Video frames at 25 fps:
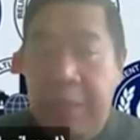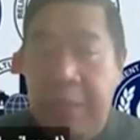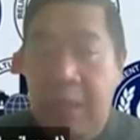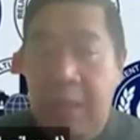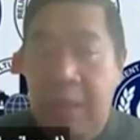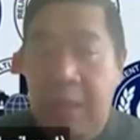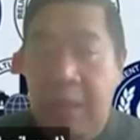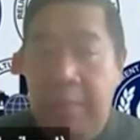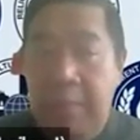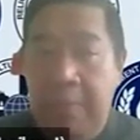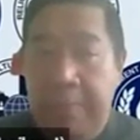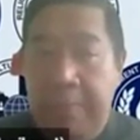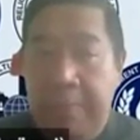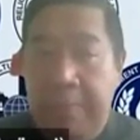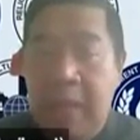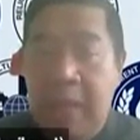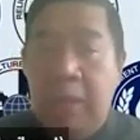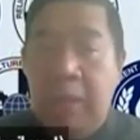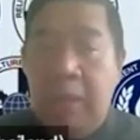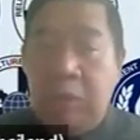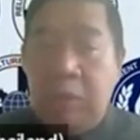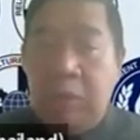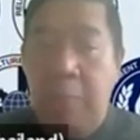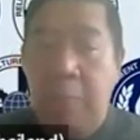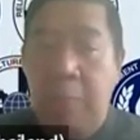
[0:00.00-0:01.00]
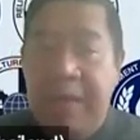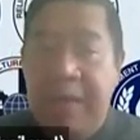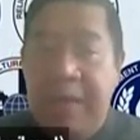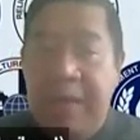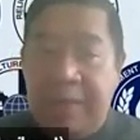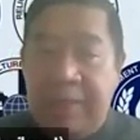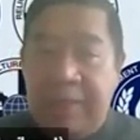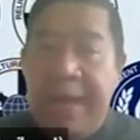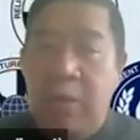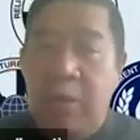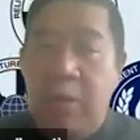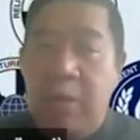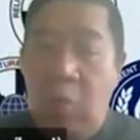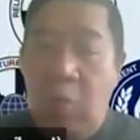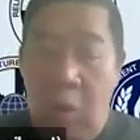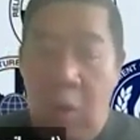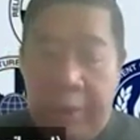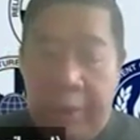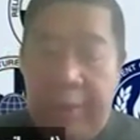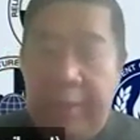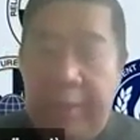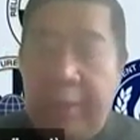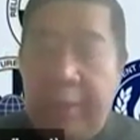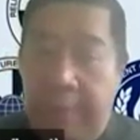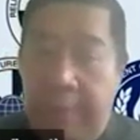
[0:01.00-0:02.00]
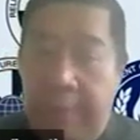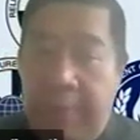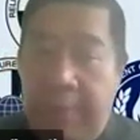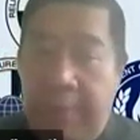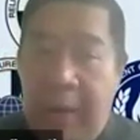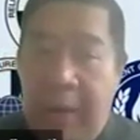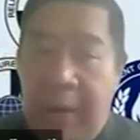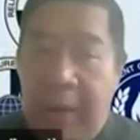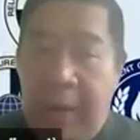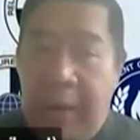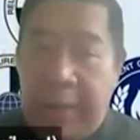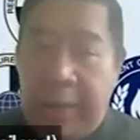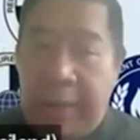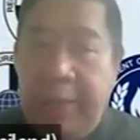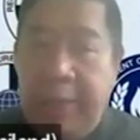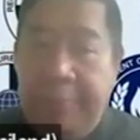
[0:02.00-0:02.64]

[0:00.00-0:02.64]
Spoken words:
But to maintain water in our body,